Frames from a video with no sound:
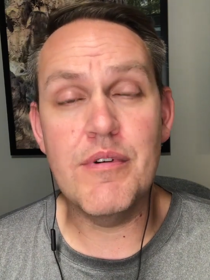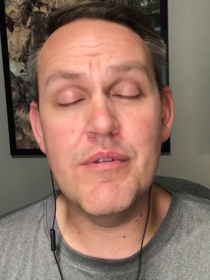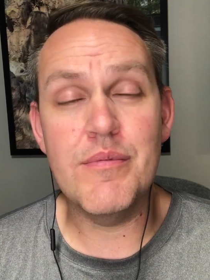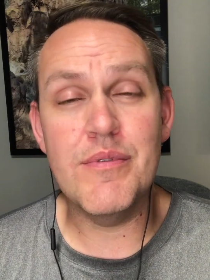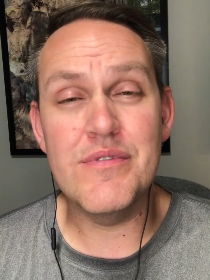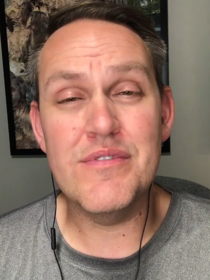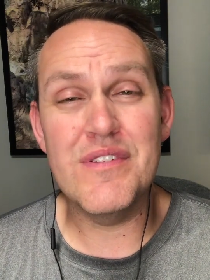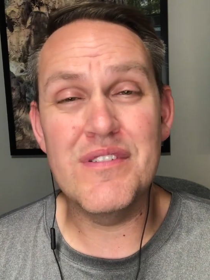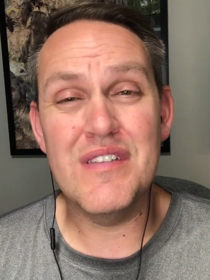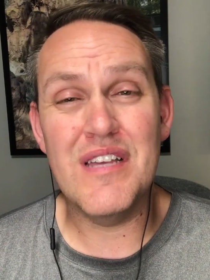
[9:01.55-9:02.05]
but
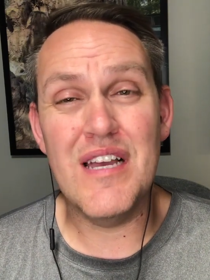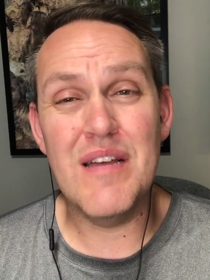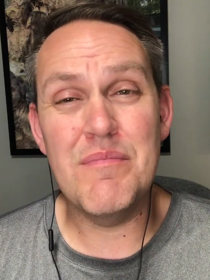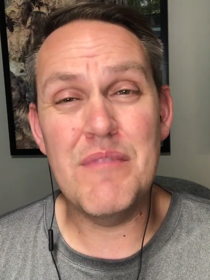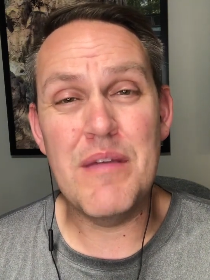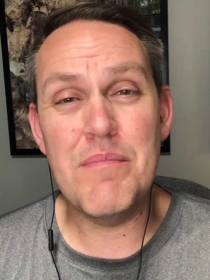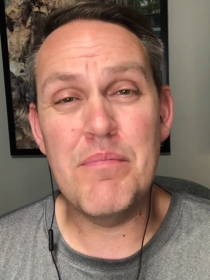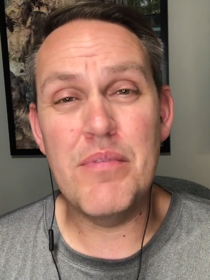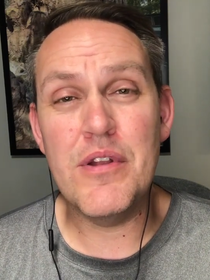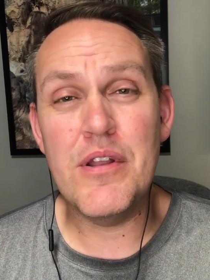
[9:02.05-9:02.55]
most of the time
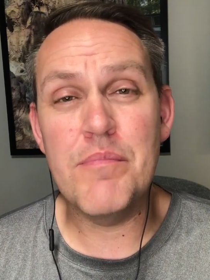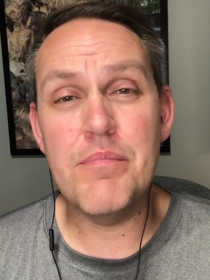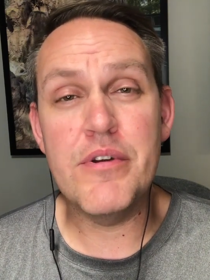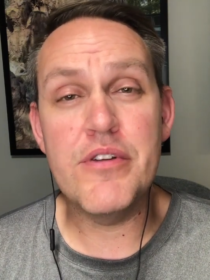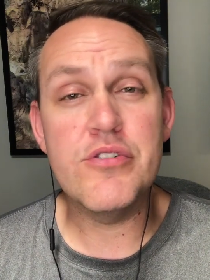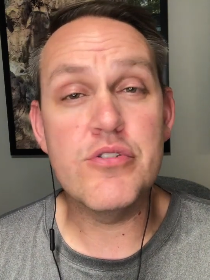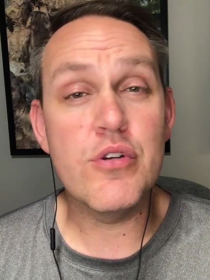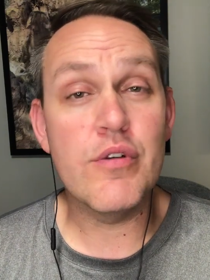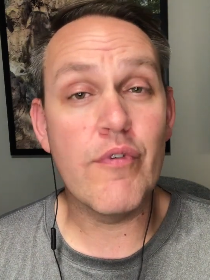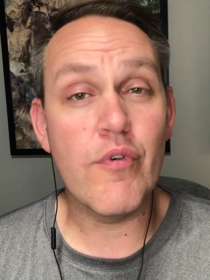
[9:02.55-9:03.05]
they put a
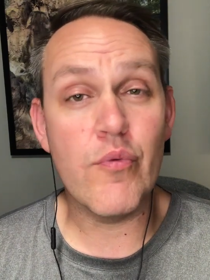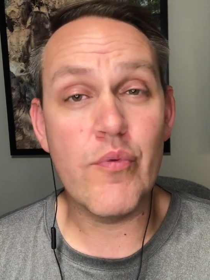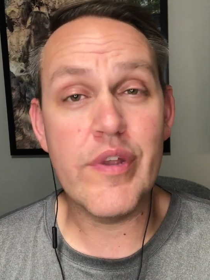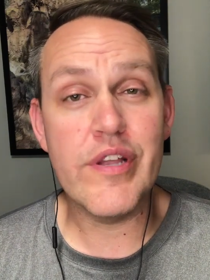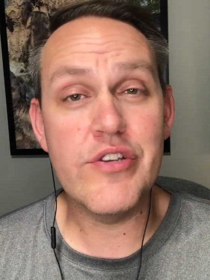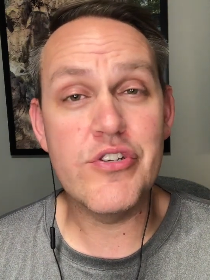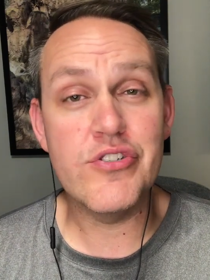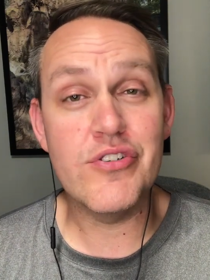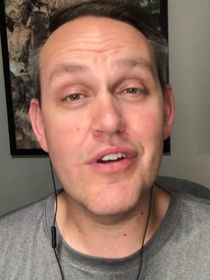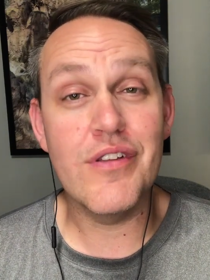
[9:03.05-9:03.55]
picture of a
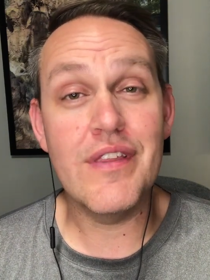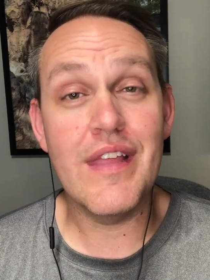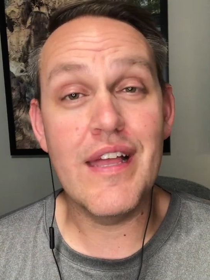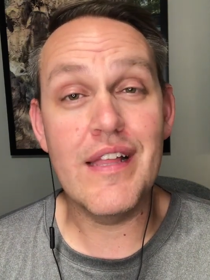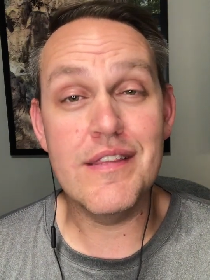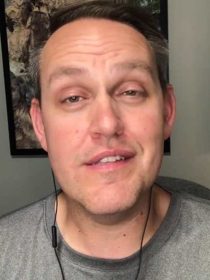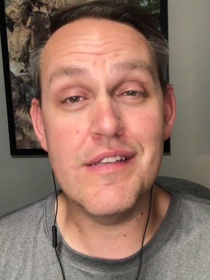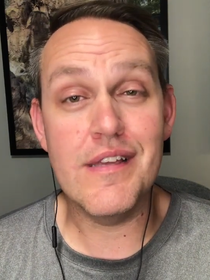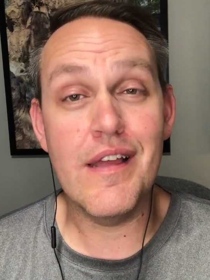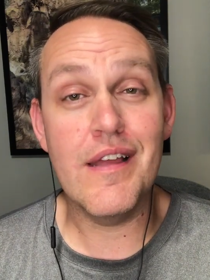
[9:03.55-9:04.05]
wrench on
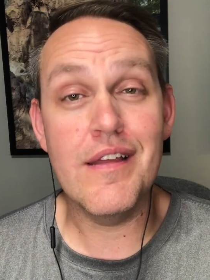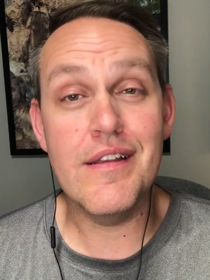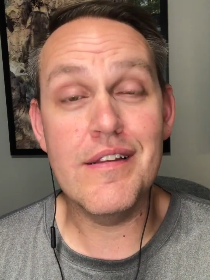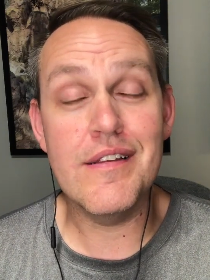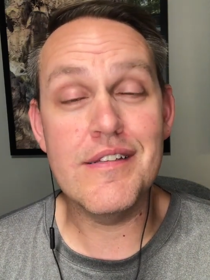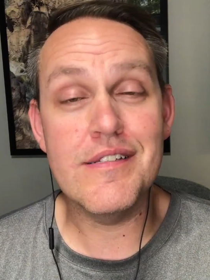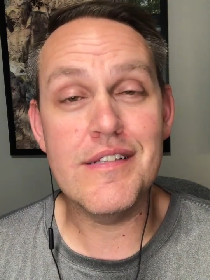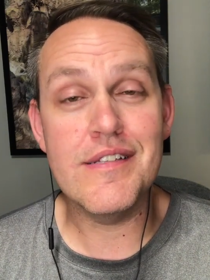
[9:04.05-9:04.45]
that sign and